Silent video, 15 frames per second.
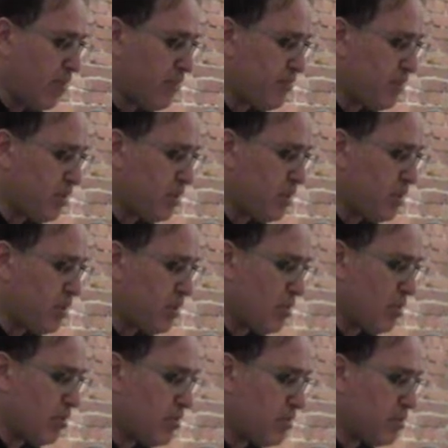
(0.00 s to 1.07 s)
a photo
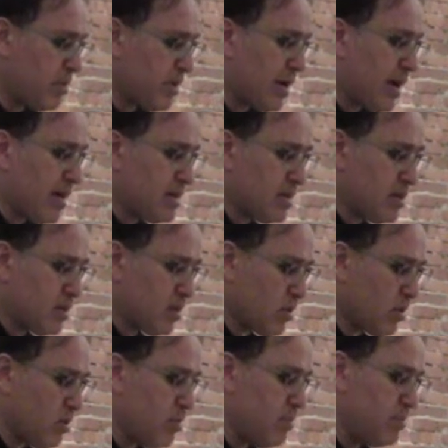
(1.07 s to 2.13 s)
of a bride and
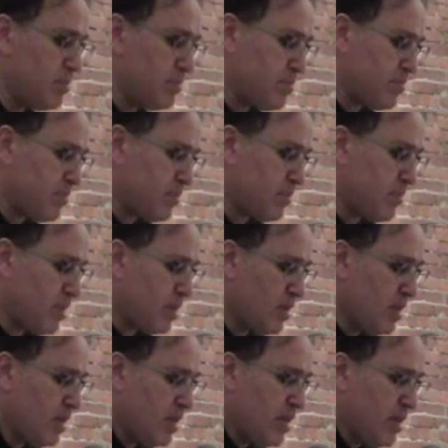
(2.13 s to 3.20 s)
groom.
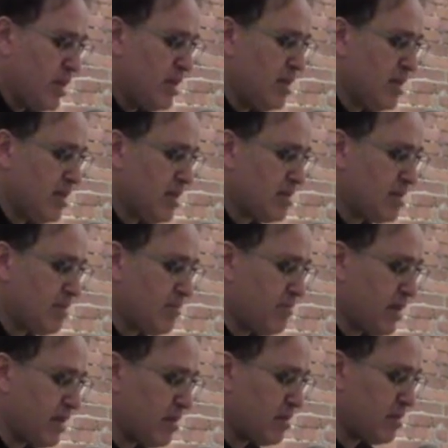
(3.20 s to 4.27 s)
He is a
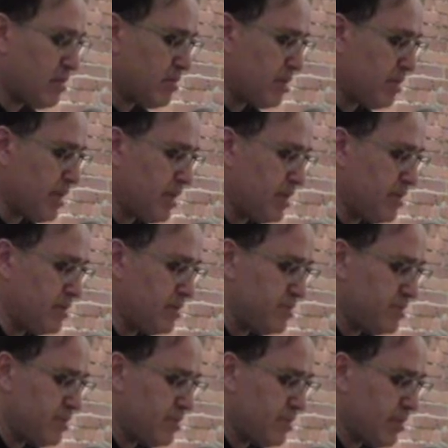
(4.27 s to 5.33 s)
veteran Marine.
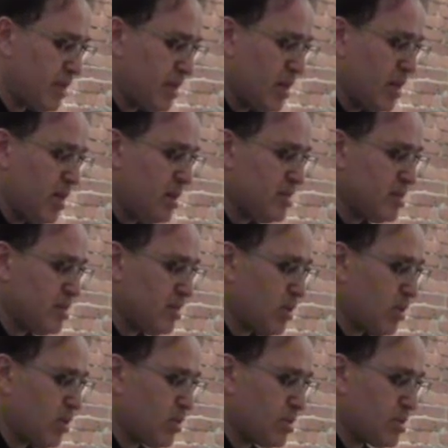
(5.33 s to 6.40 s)
His
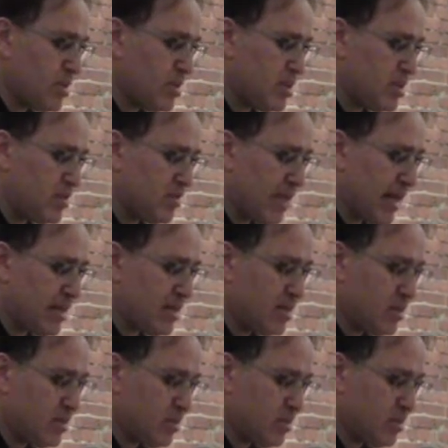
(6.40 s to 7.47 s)
nose is
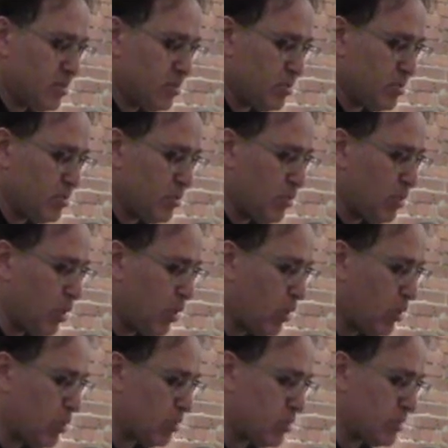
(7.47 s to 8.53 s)
flattened into two
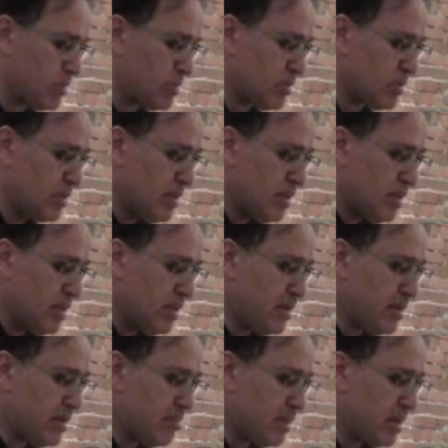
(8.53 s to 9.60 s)
holes
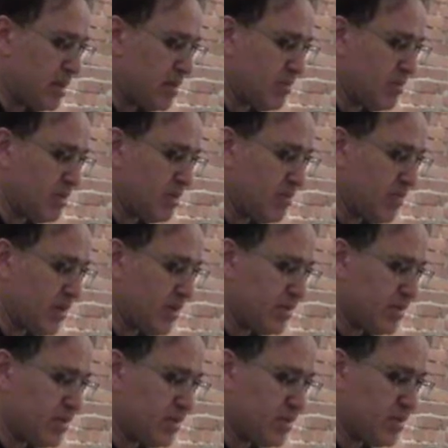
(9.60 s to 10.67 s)
in the middle of his
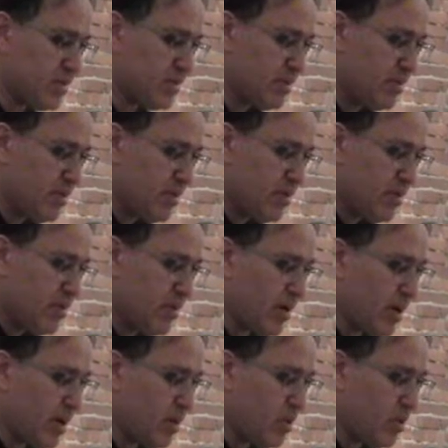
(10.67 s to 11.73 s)
face.
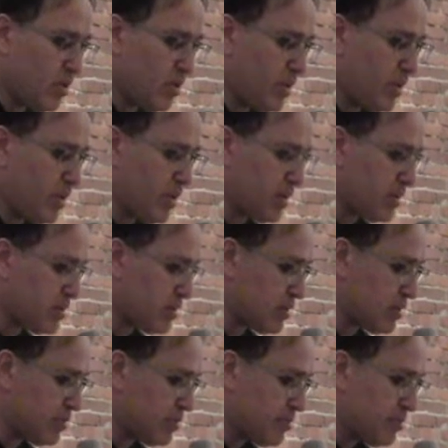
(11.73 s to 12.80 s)
There are no
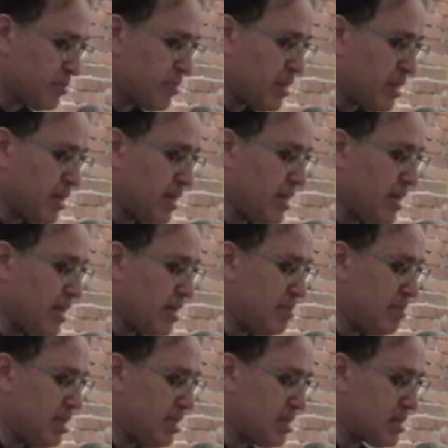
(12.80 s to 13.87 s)
ears.
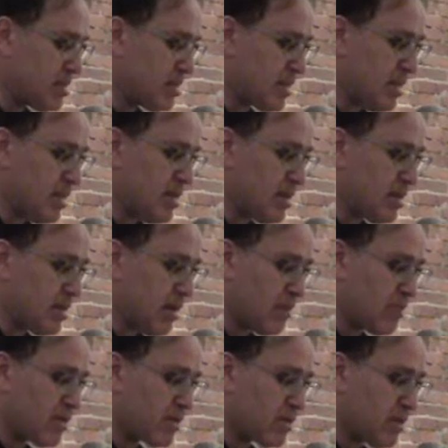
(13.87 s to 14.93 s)
Gleaming skin
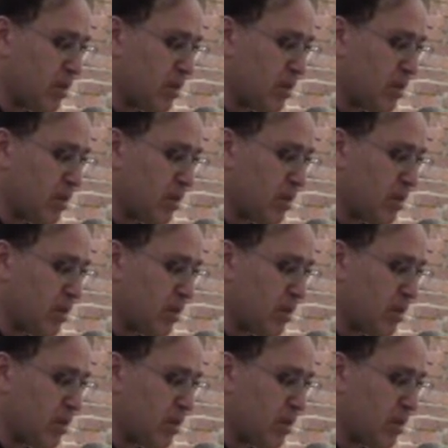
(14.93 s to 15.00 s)
covers